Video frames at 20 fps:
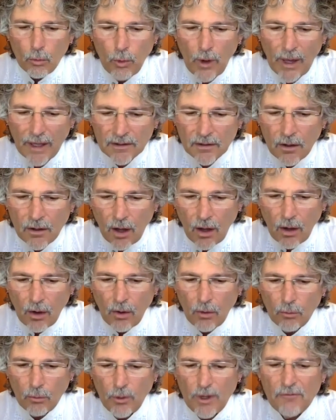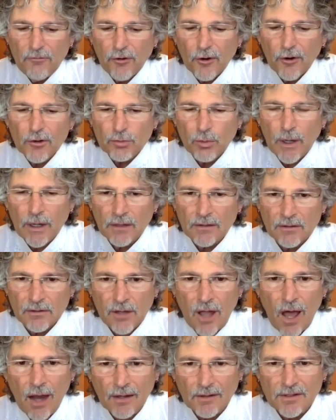When we first went into
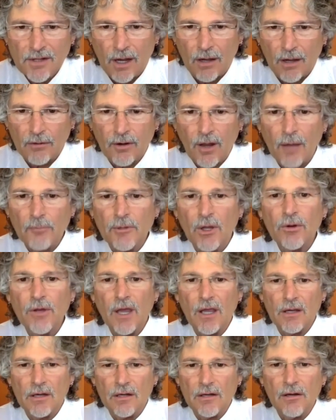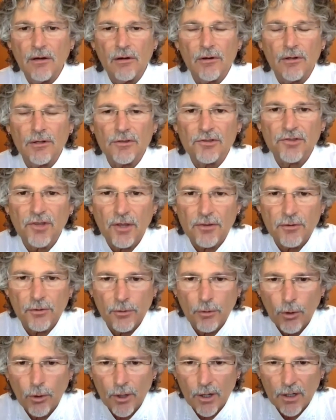lockdown, I'm located here in
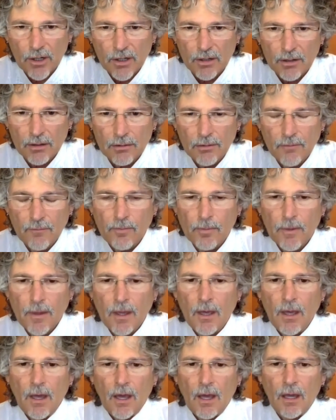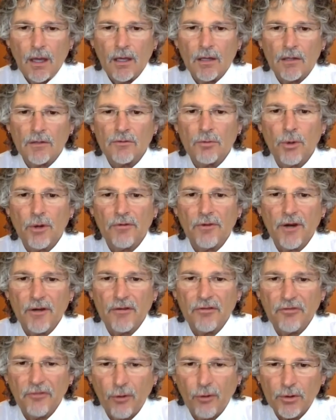Southern Oregon, and we're
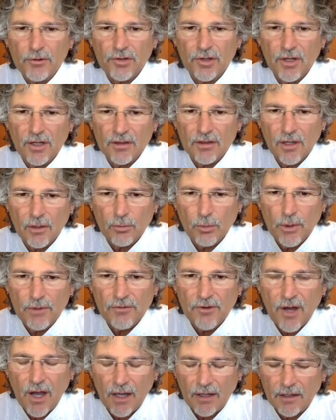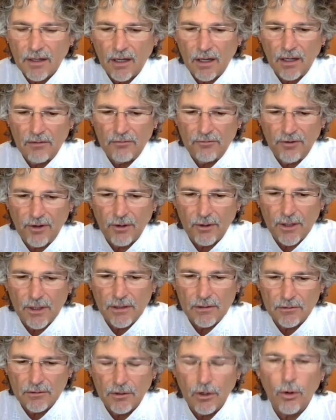very fortunate that we've got a
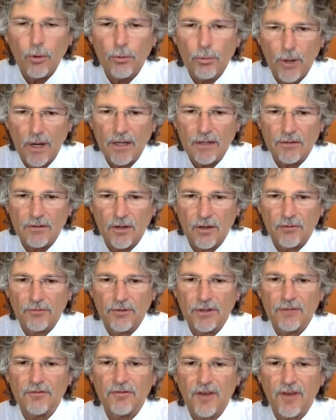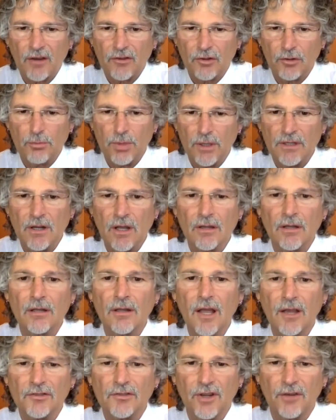very low rate of infection, but
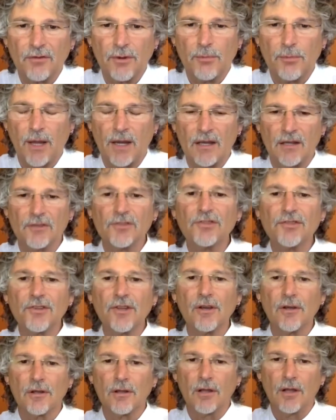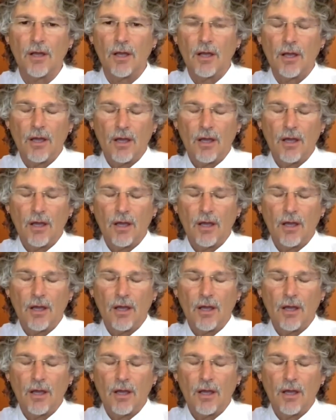nonetheless, everybody is still